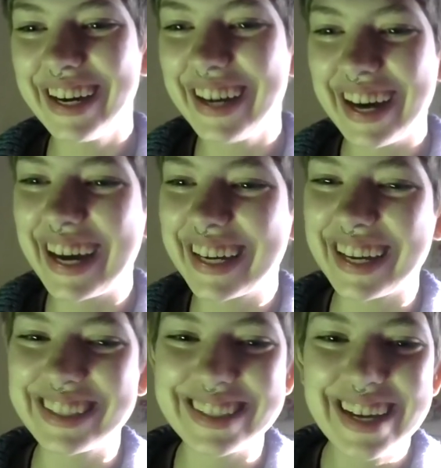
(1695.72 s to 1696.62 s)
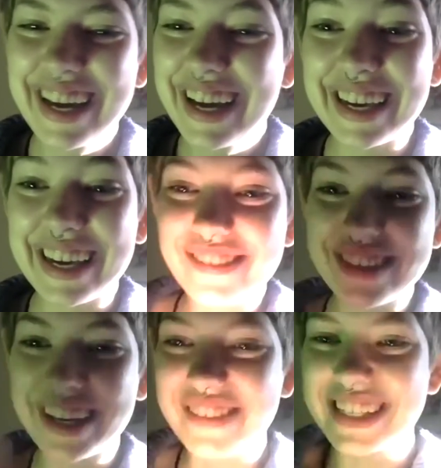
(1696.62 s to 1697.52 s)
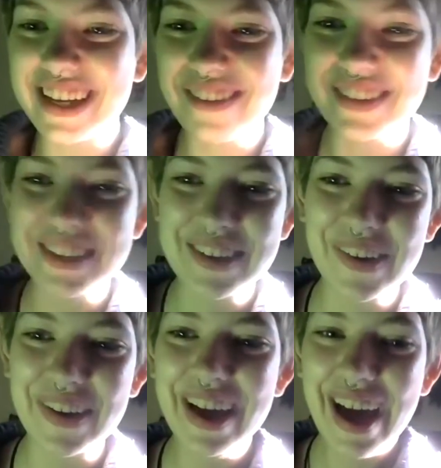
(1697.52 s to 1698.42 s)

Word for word: I, I just keep digging myself in this hole.